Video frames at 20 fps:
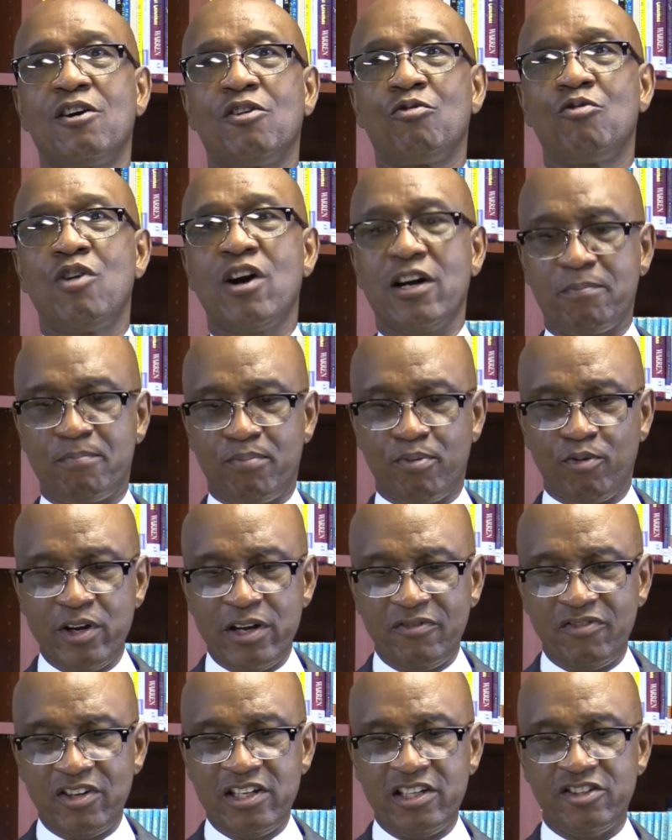what a
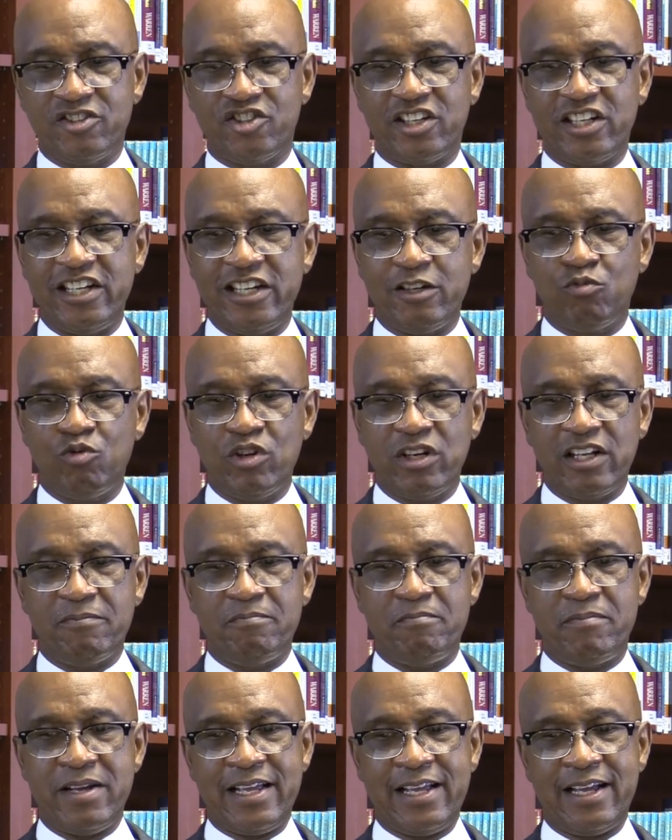privilege it would
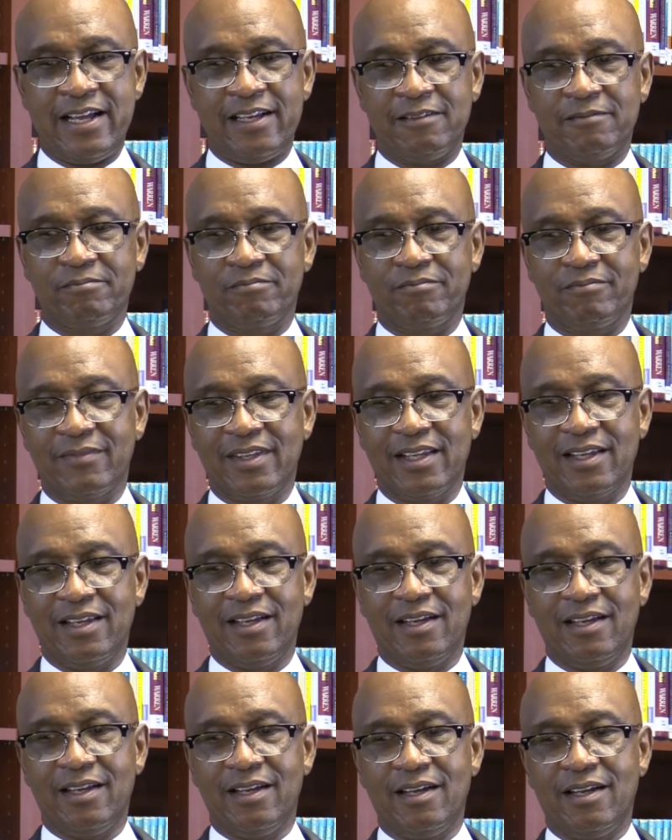have been
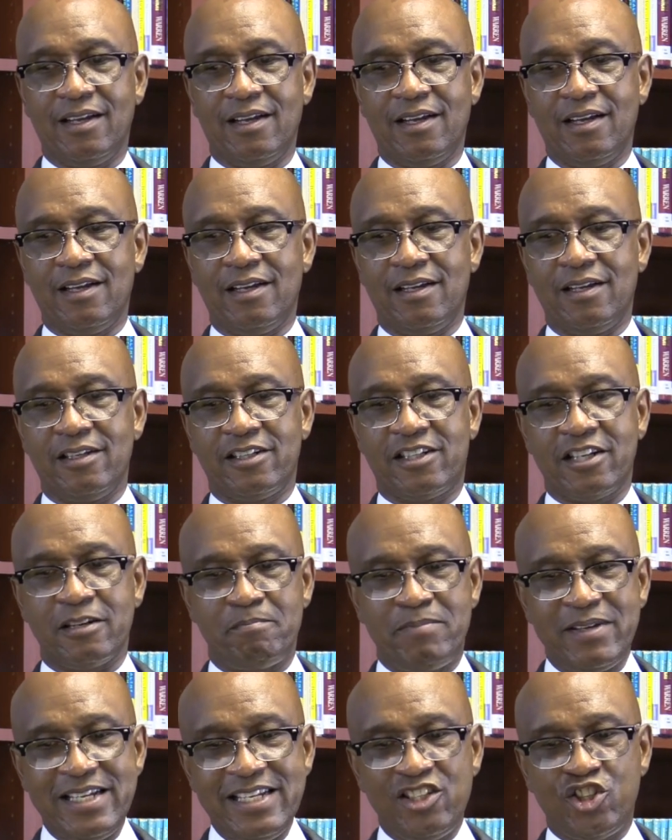to
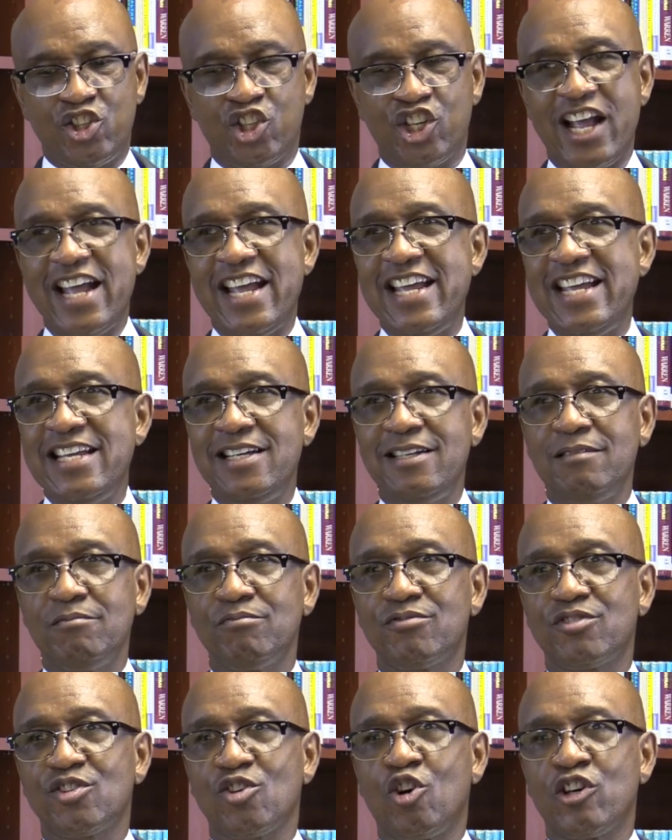be
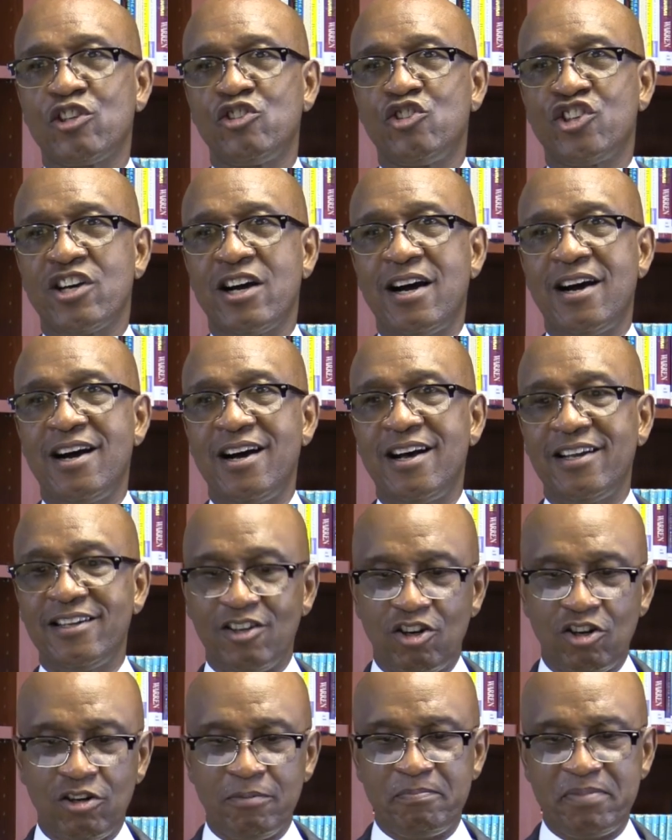James or John
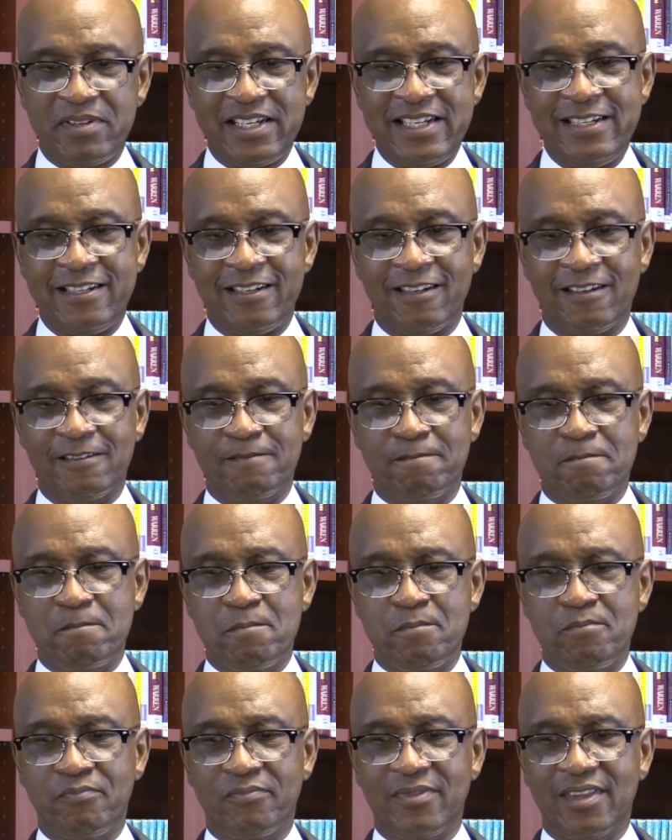or Peter.
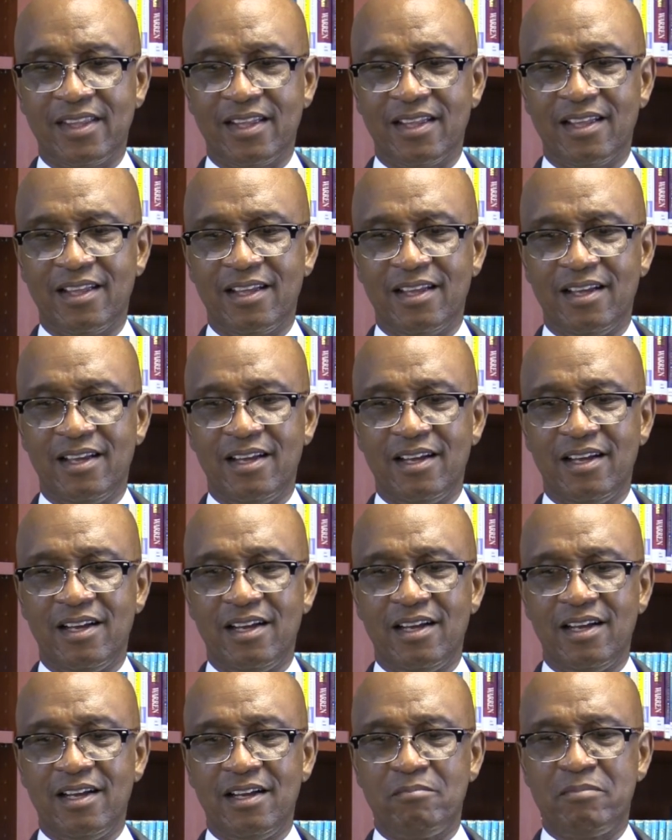
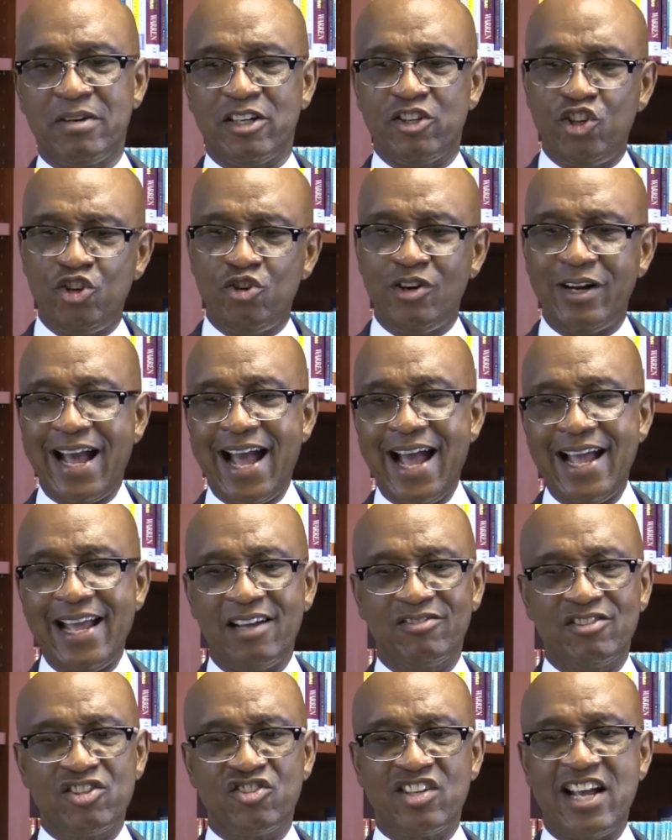But you and I
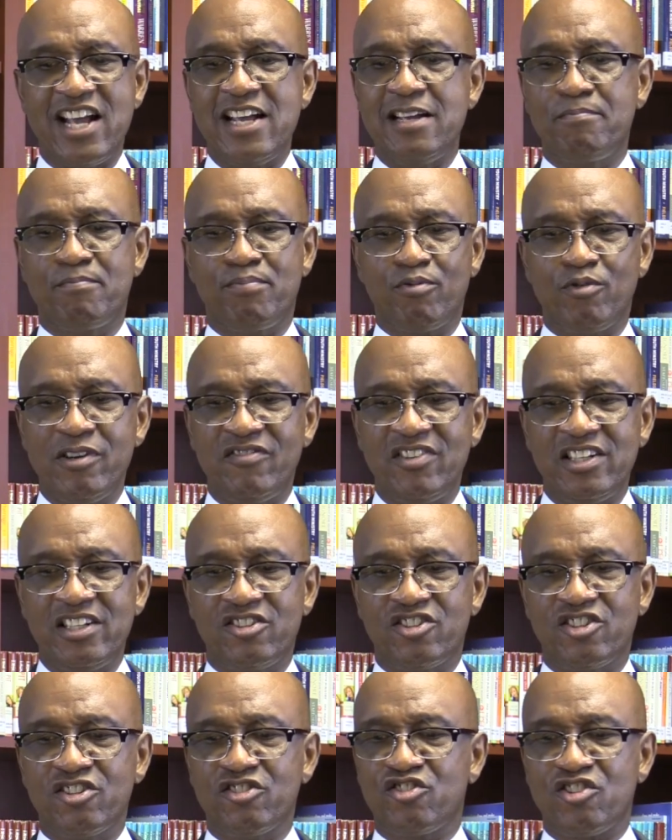have the same
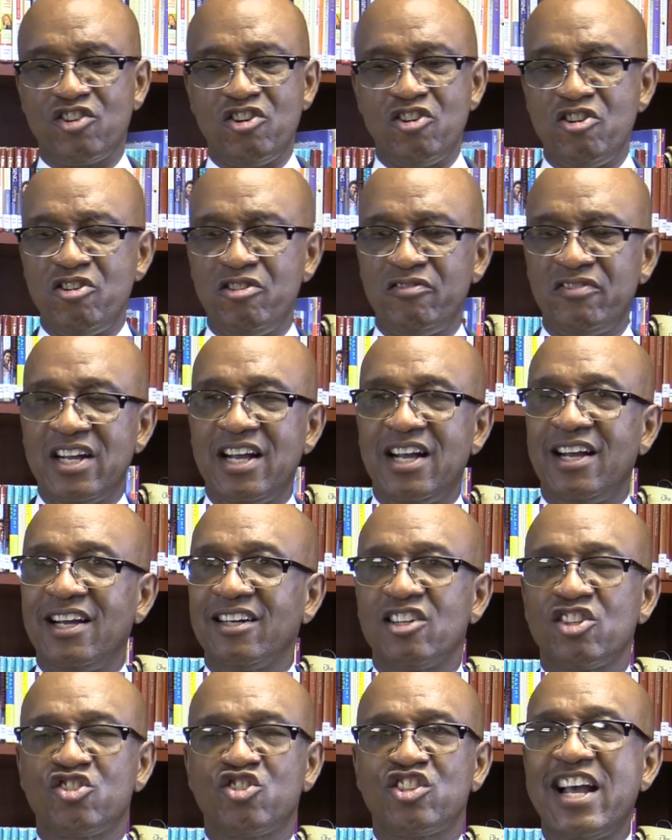privilege to serve
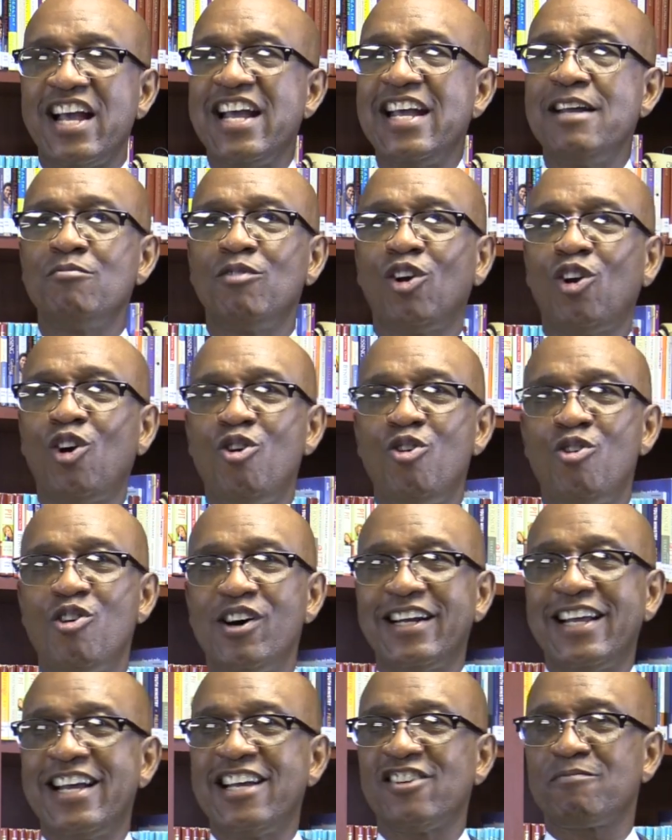the same
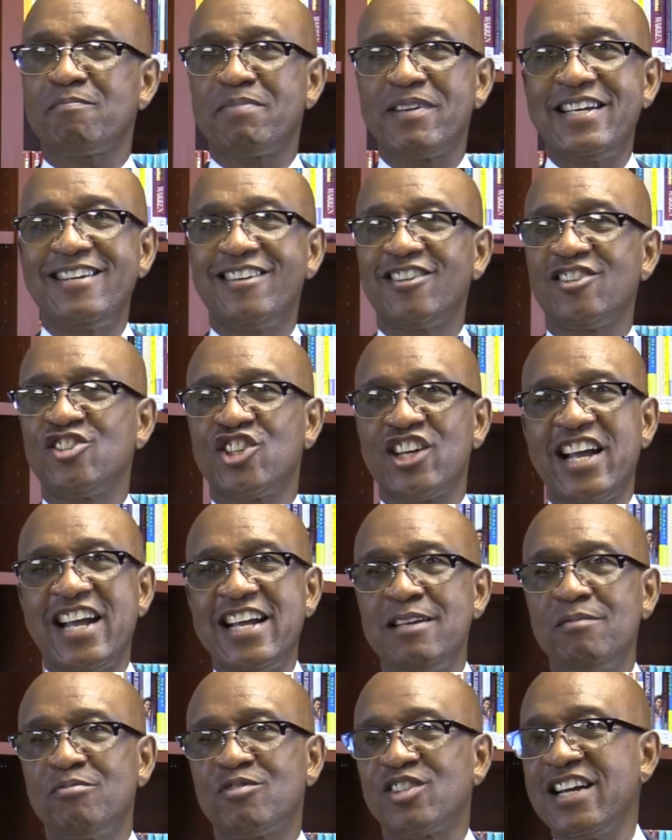Lord as Peter,
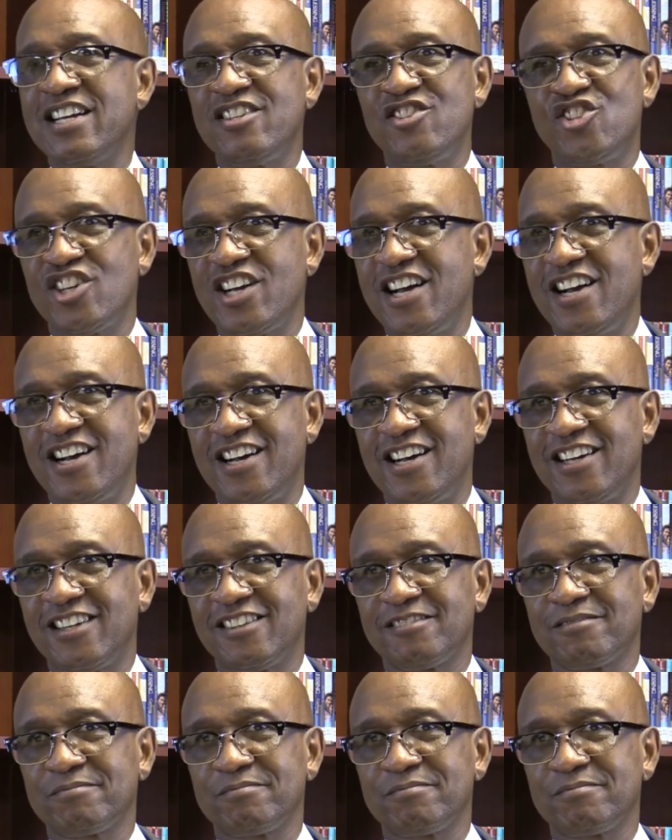James, and John.